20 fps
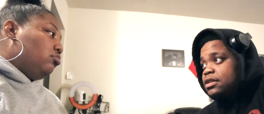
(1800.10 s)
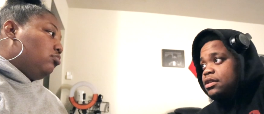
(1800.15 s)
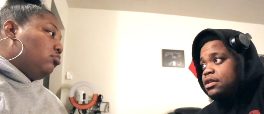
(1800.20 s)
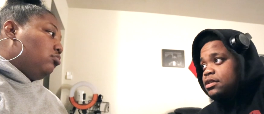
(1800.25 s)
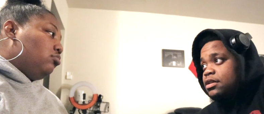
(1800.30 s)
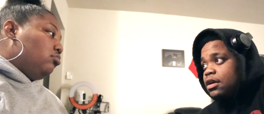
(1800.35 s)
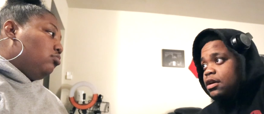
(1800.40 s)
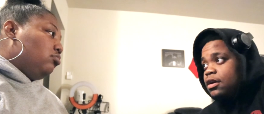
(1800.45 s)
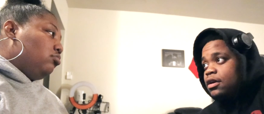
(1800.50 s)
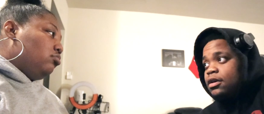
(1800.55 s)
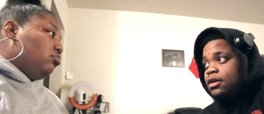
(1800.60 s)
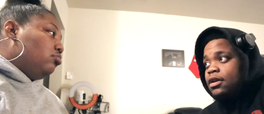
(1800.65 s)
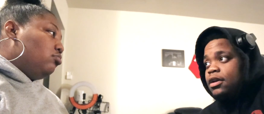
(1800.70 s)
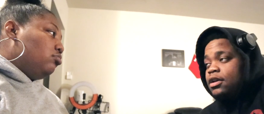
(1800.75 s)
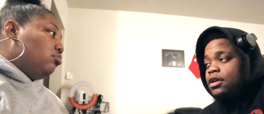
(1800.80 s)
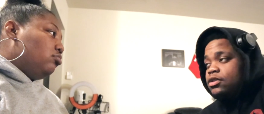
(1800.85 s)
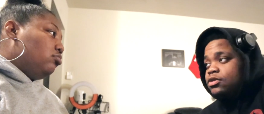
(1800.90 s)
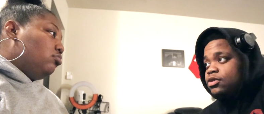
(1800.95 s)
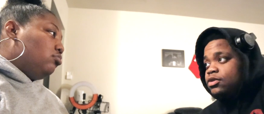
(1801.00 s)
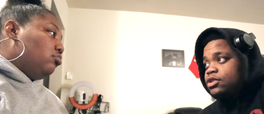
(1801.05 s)
Speaker 1: in his car,
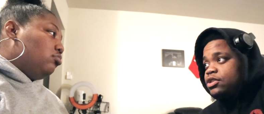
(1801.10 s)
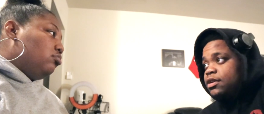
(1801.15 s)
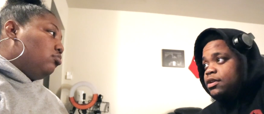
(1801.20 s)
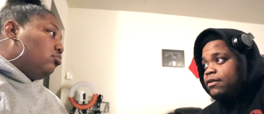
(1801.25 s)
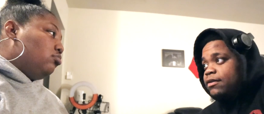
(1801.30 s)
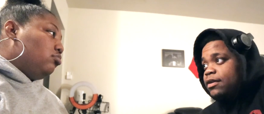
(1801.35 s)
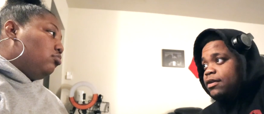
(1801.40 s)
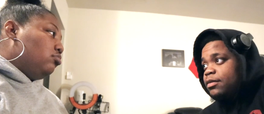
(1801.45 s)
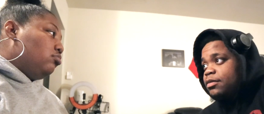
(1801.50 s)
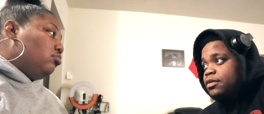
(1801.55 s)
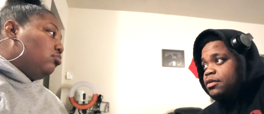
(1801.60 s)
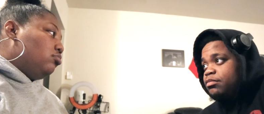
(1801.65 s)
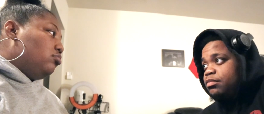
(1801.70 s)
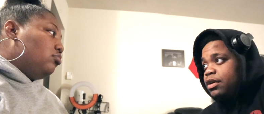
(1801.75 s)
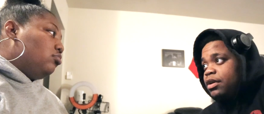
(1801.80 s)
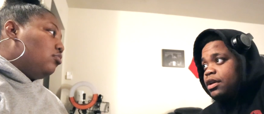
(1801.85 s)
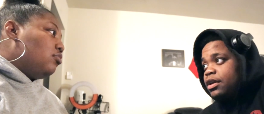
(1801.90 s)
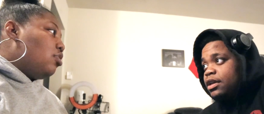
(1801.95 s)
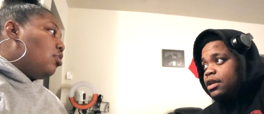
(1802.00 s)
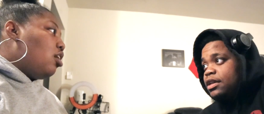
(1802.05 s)
so he shoved it up his
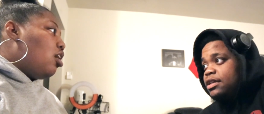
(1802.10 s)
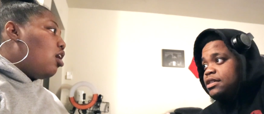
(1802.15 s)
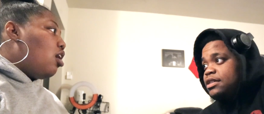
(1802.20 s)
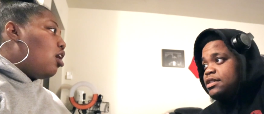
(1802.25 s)
butt, and he